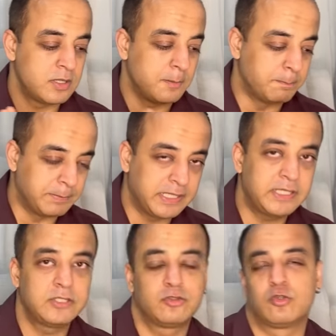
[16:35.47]

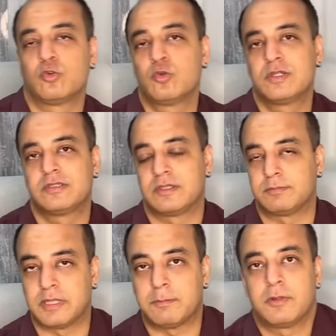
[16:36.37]
May through
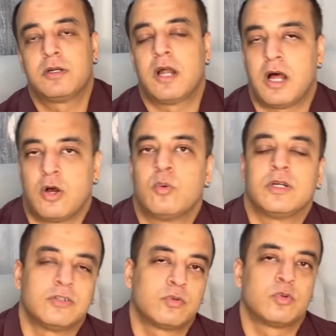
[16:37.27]
September, how
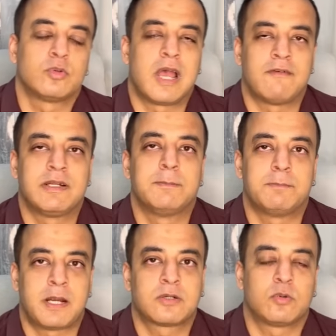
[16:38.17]
it is going to have an
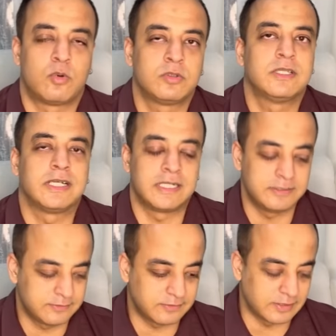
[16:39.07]
impact on
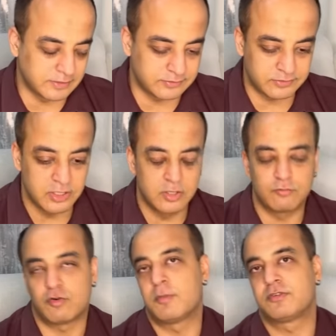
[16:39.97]
Aries ascendants.
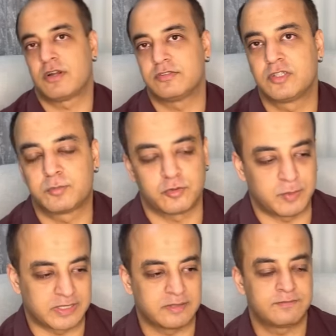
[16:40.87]
From a transit
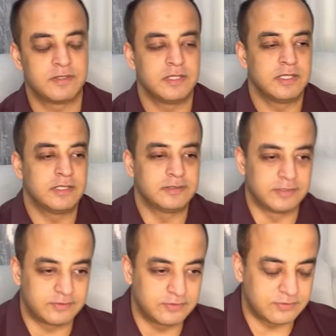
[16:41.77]
perspective,
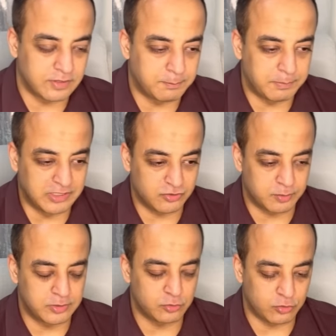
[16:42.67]
this is a
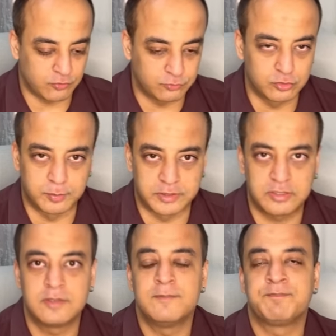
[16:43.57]
placement of
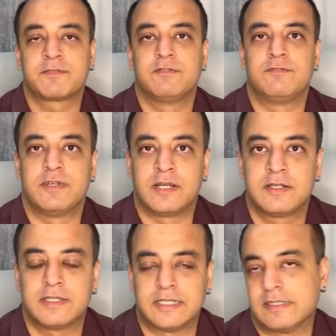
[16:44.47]
Jupiter
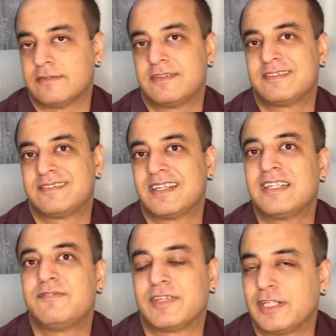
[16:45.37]
where it is the
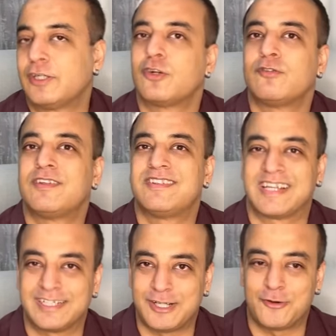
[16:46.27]
significator of the
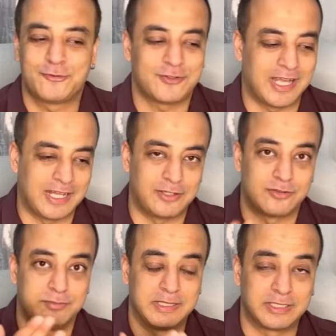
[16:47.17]
second house and it
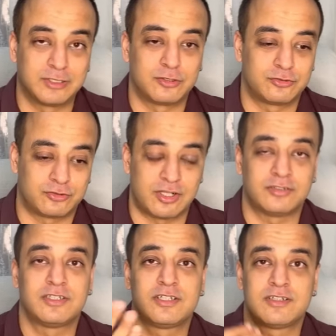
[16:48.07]
is making a
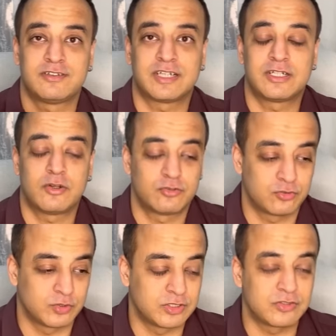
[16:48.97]
transit in the second house.
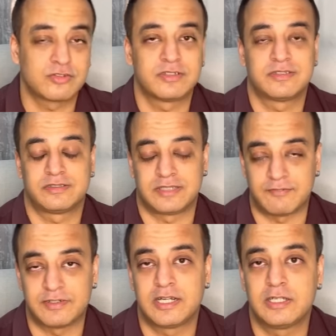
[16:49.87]
So, it is
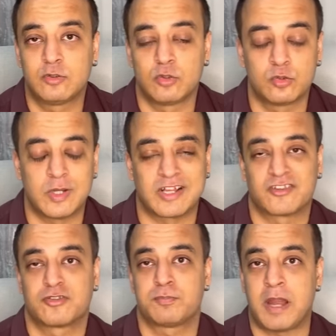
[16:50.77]
definitely going to
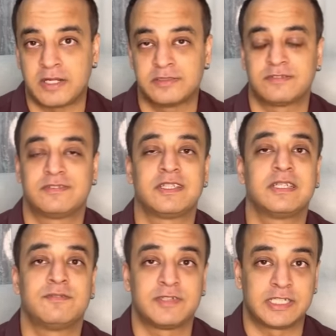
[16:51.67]
expand the
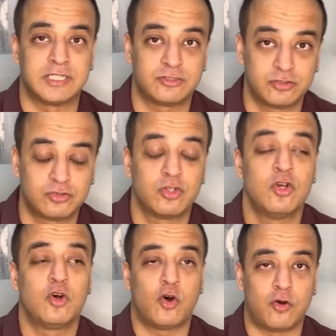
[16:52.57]
significations
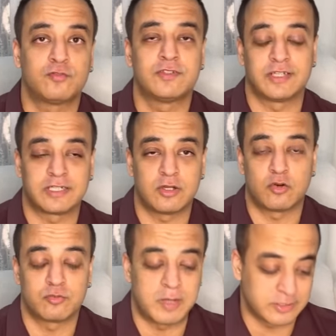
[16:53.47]
of the second
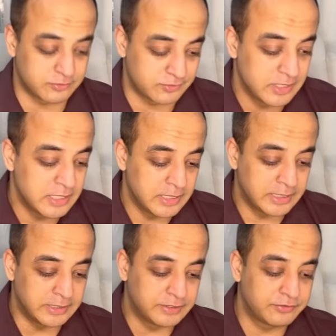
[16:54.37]
house matters.
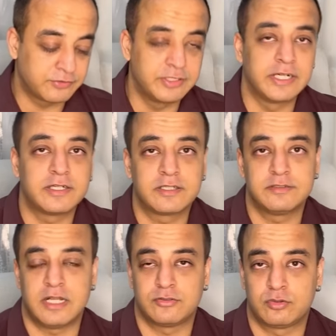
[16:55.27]
It is creating a
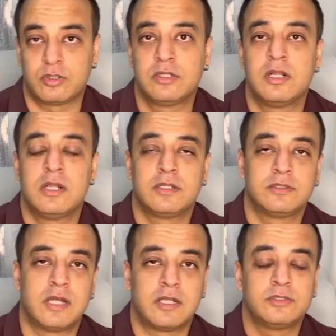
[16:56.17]
natural
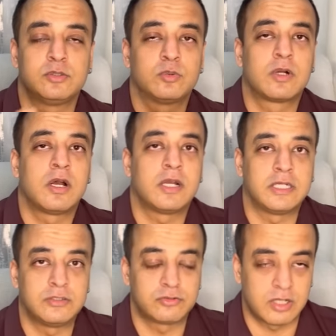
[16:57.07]
Dhan Yoga
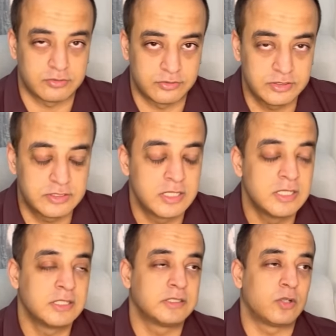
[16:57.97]
in transit.
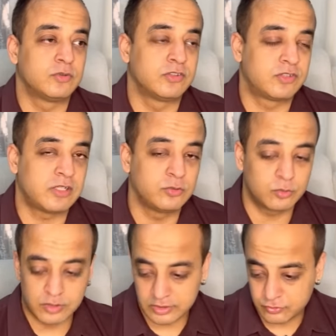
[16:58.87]
Now, this Dhan
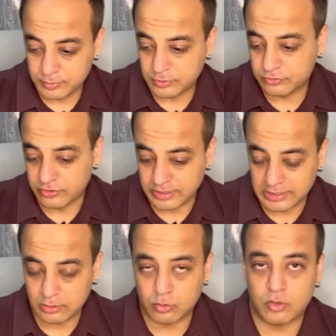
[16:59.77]
Yoga is because the
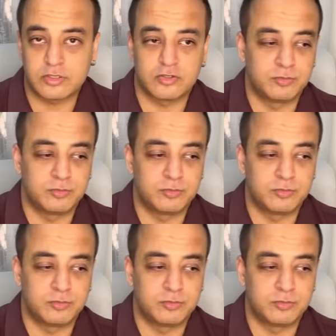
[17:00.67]
ninth lord is